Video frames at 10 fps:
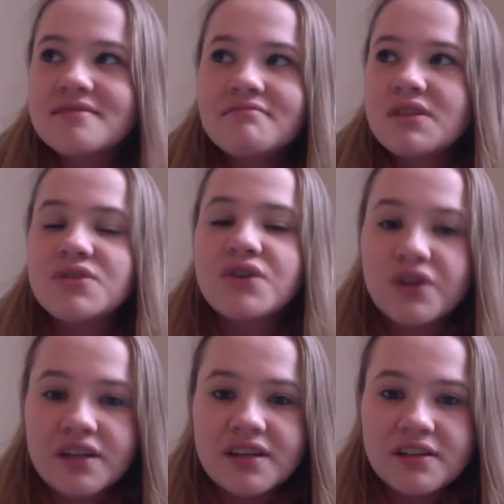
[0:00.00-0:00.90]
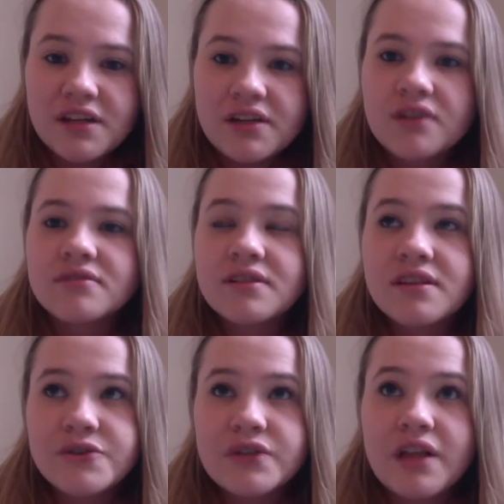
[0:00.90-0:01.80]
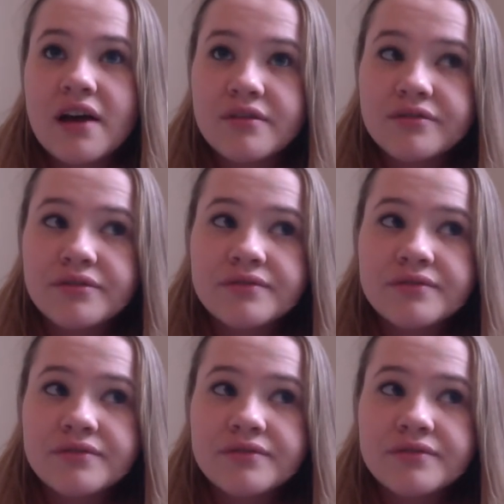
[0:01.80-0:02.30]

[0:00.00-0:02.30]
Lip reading: it's good. There's a lot of